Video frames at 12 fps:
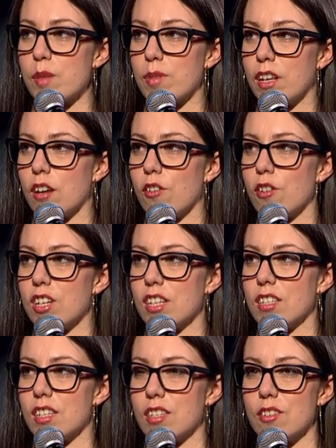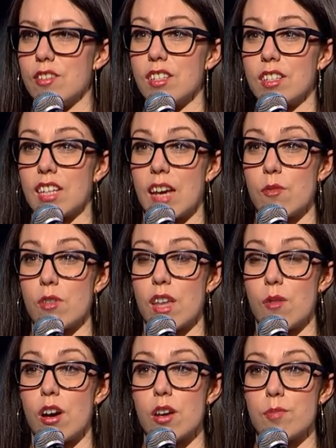people in our audiences who didn't get what
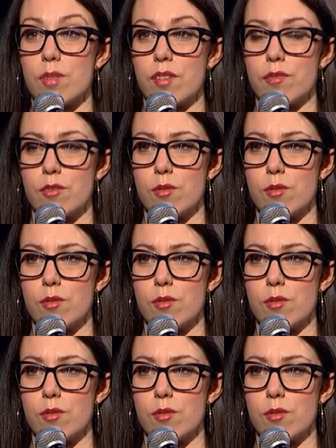they were hoping